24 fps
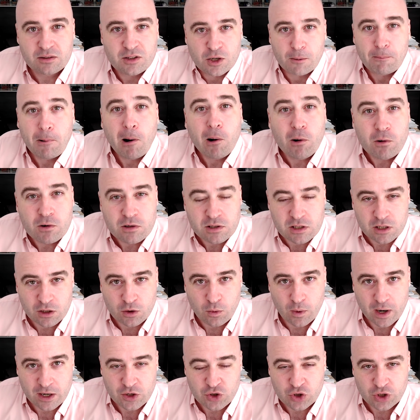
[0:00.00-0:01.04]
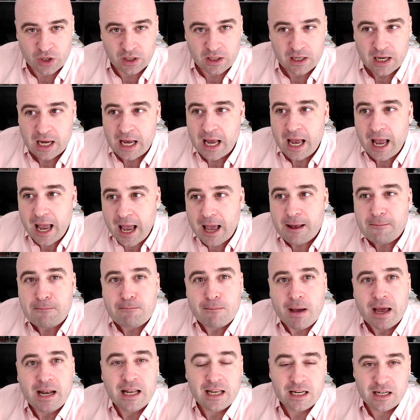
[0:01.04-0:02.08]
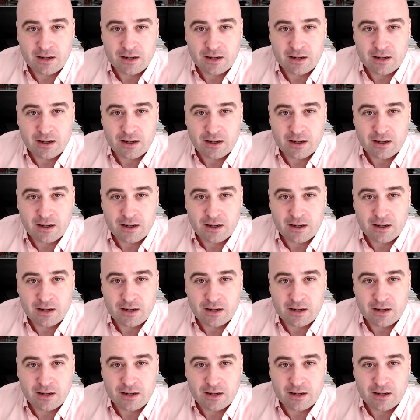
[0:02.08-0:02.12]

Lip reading: to pose the question and many